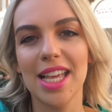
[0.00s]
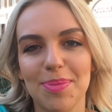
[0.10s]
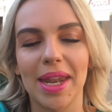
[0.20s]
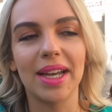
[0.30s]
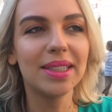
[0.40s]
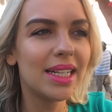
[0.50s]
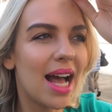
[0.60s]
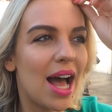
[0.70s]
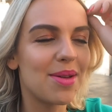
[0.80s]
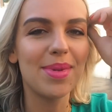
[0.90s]
That's better.
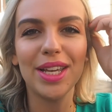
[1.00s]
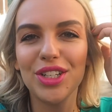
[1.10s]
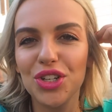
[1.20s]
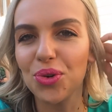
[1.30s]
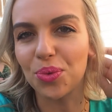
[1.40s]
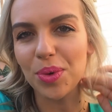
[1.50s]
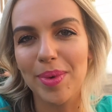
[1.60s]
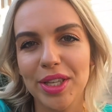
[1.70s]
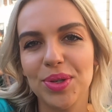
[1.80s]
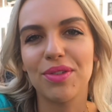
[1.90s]
In short, we
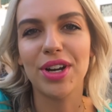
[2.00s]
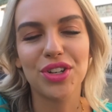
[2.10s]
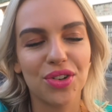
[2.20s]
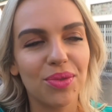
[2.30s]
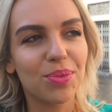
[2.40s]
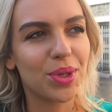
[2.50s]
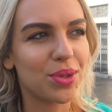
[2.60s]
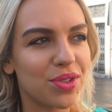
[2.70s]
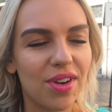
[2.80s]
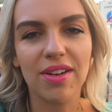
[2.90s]
went to a restaurant, which
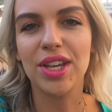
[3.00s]
was very